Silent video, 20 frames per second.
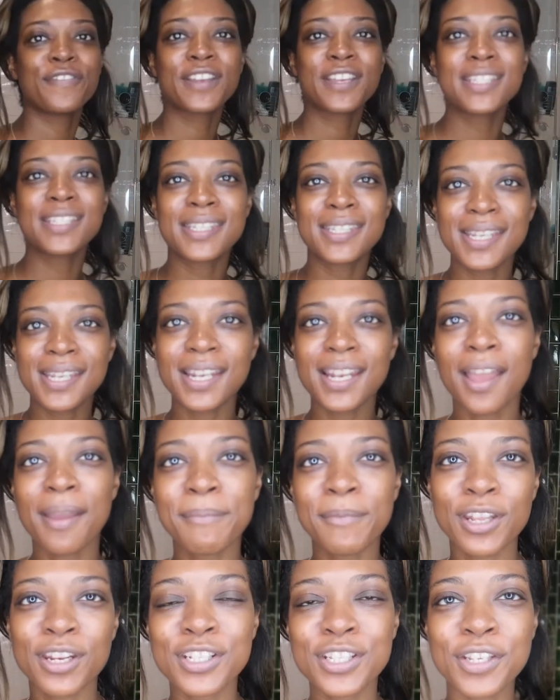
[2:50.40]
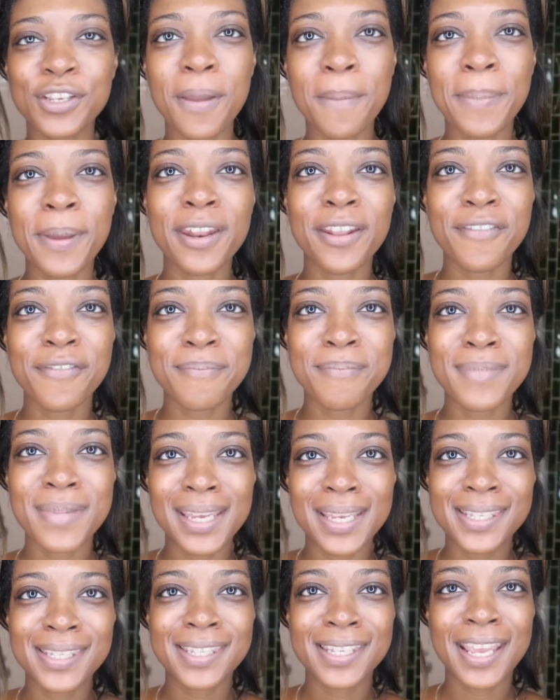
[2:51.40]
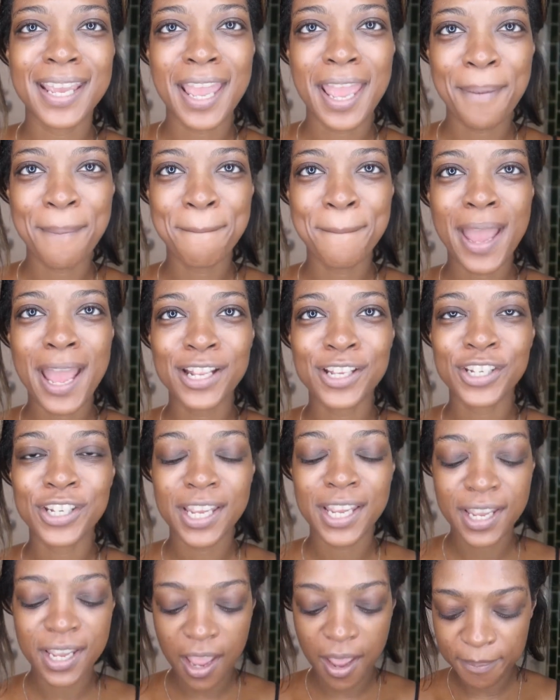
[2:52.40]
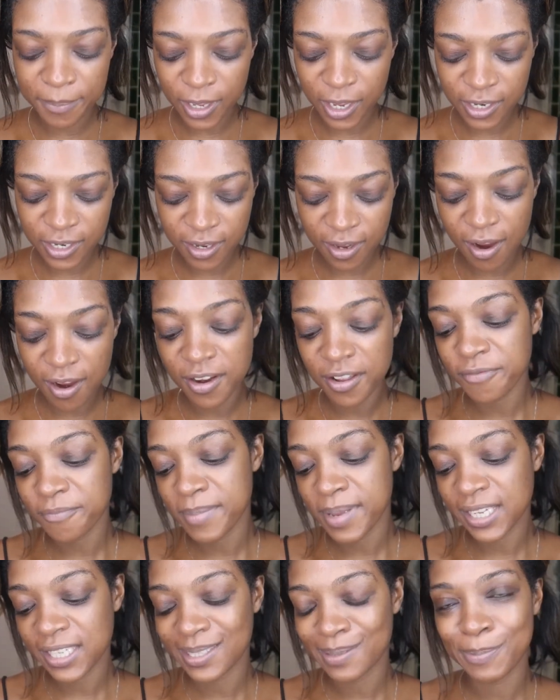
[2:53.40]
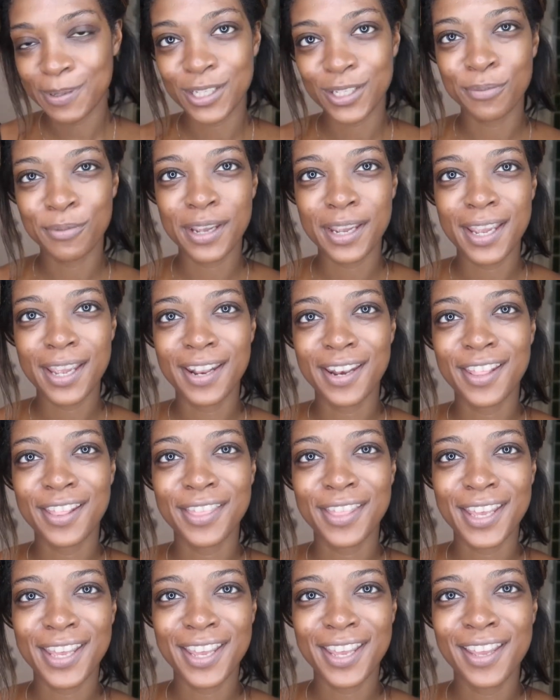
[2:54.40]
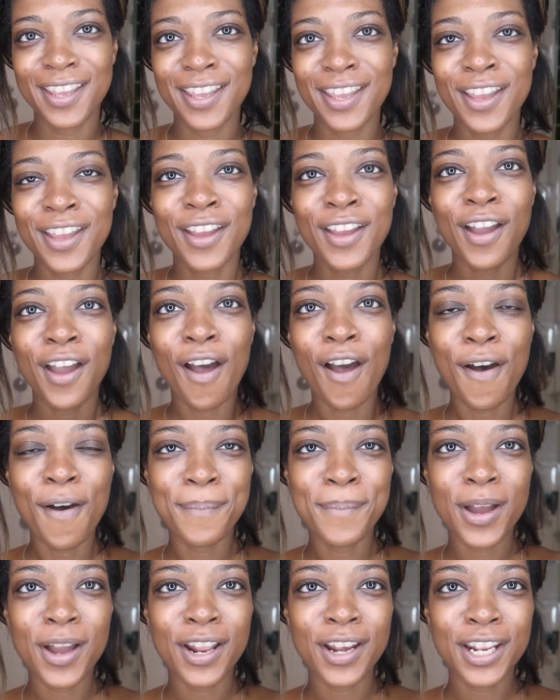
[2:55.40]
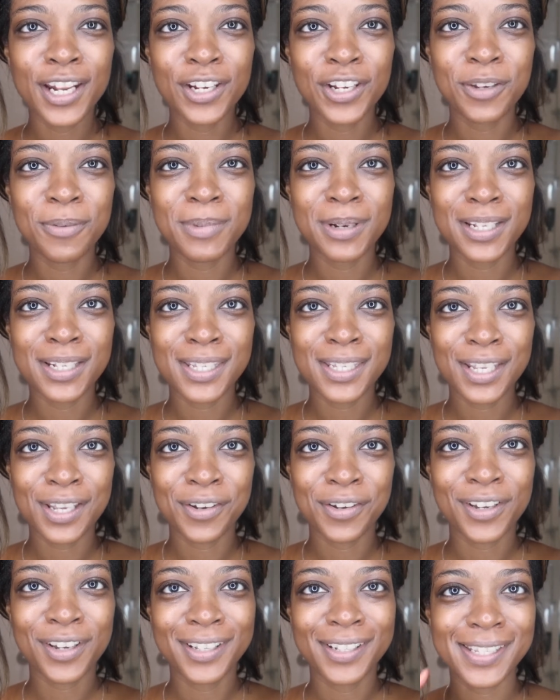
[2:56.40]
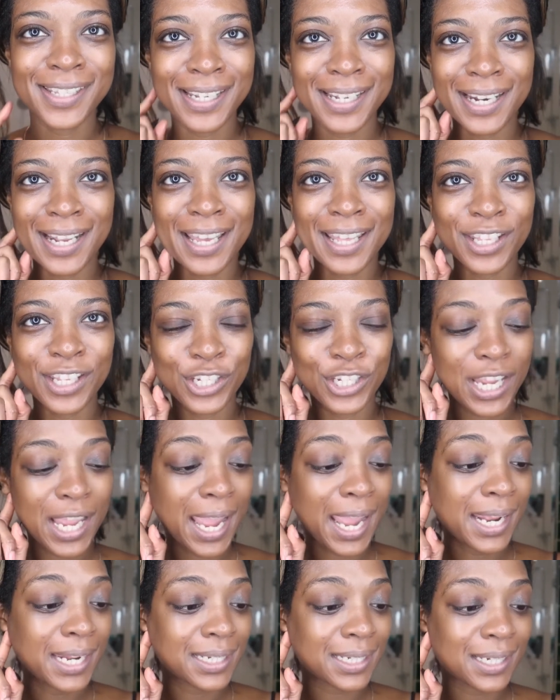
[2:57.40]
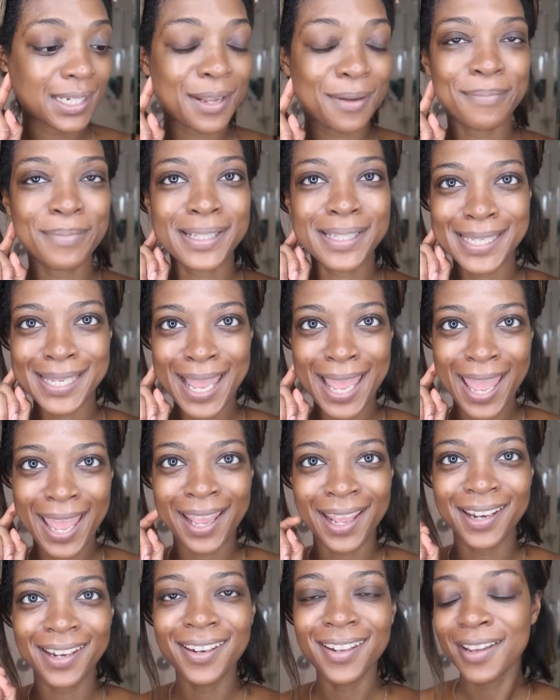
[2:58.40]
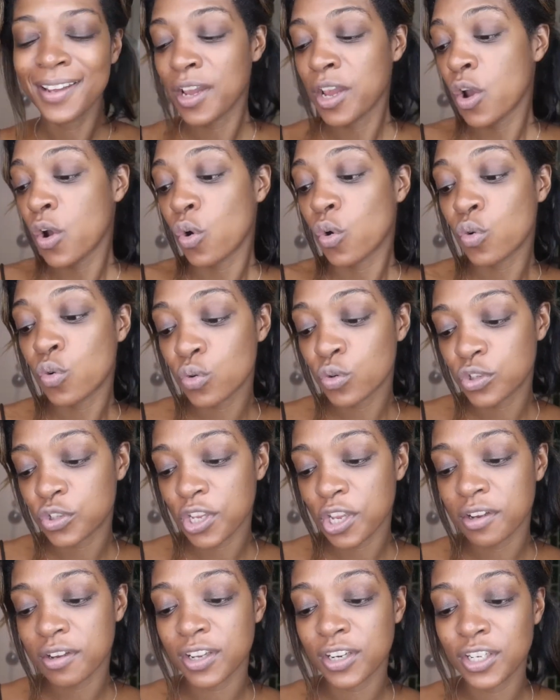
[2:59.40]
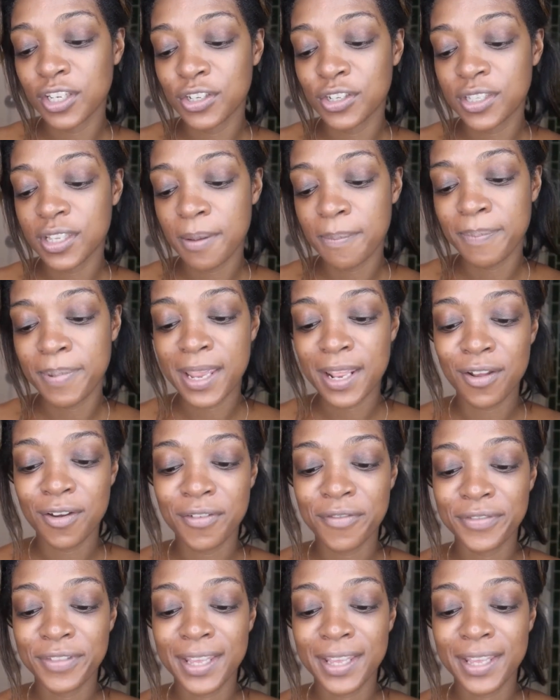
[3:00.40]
for concealer, I'm going to do a bit of mixing and matching. I'm going to kind of mix between the Armani Luminous Silk Concealer in the shade number 10. Also going to use a bit of